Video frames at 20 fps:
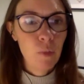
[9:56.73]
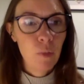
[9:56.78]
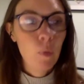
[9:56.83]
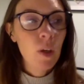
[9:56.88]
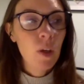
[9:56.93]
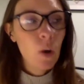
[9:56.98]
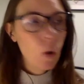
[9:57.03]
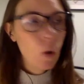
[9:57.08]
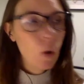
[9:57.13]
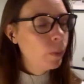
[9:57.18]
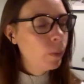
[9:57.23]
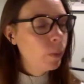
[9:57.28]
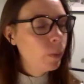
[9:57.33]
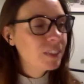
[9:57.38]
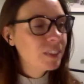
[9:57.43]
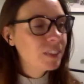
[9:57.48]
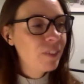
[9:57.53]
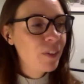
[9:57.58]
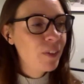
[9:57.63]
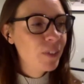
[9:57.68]
we always
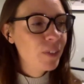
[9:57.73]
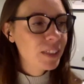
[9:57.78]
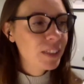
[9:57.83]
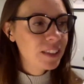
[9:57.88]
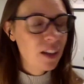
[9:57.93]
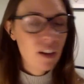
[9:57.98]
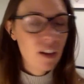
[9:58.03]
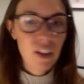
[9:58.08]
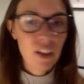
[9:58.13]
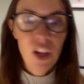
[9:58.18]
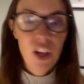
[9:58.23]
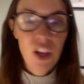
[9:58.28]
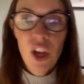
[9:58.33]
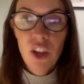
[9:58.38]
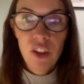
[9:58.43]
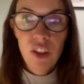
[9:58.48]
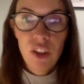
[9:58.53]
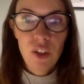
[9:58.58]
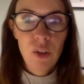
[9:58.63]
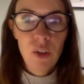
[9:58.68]
focus on
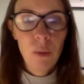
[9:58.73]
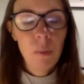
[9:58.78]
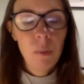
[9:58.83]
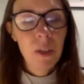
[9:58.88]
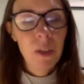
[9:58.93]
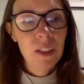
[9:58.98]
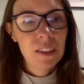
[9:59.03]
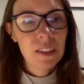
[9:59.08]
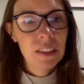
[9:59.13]
the numbers.